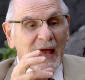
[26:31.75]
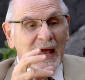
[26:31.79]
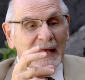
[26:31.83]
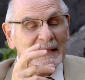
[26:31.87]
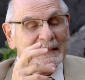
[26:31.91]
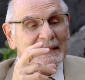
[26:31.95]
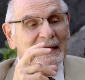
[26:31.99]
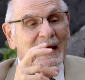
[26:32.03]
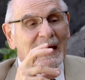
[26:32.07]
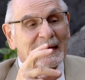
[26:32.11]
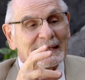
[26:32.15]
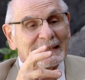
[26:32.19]

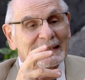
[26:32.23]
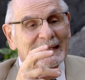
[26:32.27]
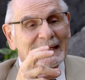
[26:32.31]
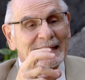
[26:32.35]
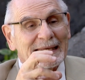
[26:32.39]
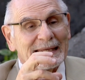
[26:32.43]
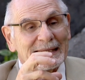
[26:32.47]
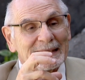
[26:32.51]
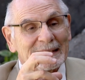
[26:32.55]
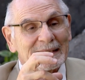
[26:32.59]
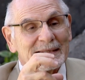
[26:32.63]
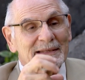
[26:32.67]
And the
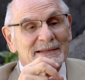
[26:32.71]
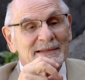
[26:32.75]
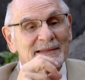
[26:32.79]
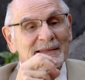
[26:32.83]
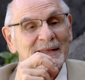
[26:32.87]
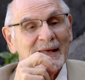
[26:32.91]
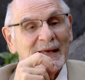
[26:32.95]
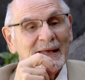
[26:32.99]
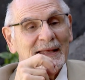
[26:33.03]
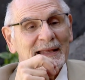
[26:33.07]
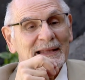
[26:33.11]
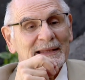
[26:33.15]
idea
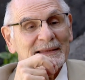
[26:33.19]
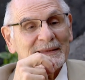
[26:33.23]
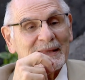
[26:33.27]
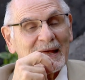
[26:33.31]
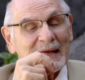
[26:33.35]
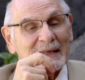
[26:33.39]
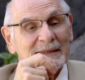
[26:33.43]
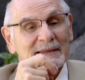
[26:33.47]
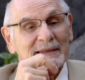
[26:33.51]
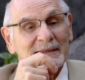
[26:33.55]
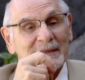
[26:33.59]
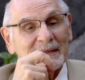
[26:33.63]
is
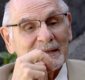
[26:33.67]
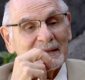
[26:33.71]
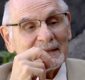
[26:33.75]
that